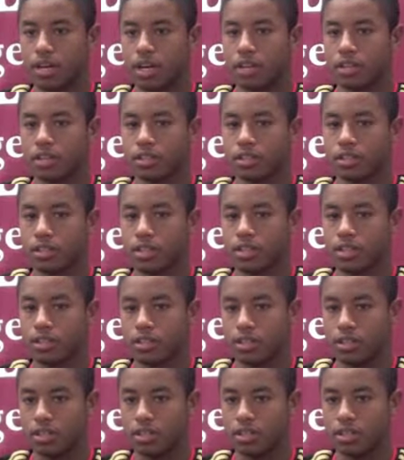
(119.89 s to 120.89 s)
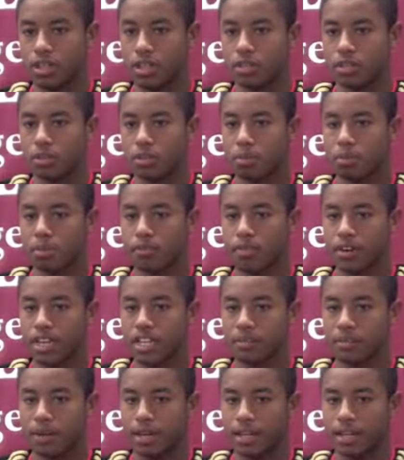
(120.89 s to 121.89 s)
college interns that are
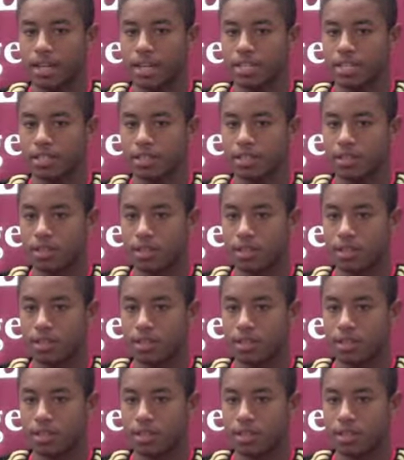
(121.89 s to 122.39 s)
supervised by licensed